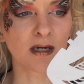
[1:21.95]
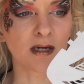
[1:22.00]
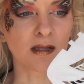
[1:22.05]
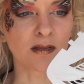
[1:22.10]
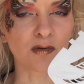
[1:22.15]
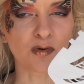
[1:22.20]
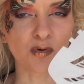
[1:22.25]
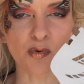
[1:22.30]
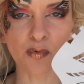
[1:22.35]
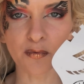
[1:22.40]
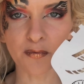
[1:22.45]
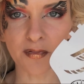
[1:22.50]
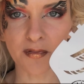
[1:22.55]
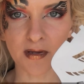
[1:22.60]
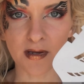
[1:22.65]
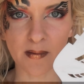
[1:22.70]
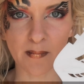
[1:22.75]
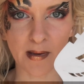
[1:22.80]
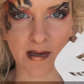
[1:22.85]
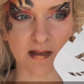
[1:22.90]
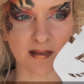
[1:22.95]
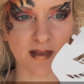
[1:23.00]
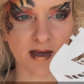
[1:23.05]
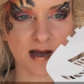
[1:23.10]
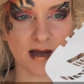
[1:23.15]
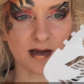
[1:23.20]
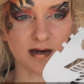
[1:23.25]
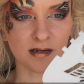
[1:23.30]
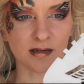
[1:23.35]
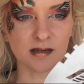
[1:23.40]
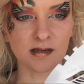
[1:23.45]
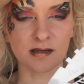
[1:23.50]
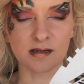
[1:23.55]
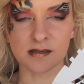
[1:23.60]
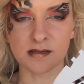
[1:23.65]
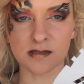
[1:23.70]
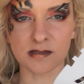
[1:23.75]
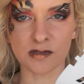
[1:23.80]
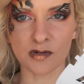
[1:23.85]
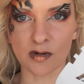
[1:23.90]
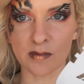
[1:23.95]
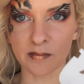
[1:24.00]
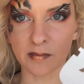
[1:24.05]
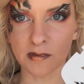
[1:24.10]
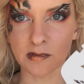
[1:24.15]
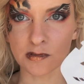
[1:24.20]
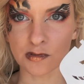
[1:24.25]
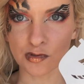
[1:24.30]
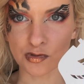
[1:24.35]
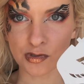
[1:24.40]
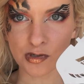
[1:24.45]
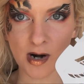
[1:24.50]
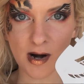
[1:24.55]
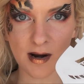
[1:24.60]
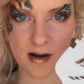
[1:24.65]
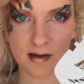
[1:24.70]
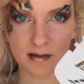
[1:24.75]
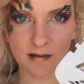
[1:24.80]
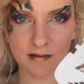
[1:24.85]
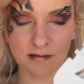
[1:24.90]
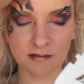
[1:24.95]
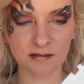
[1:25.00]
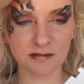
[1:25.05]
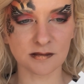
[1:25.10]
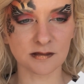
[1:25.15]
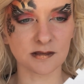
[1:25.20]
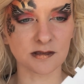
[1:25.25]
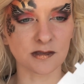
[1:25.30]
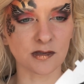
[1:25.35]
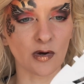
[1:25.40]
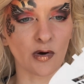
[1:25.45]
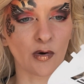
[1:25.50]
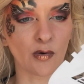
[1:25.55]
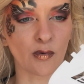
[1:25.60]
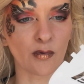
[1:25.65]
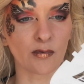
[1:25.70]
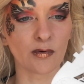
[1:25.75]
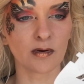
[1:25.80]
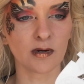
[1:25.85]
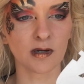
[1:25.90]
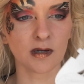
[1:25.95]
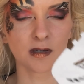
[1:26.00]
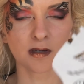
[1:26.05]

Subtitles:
And the cool thing about that is star blends are dry, so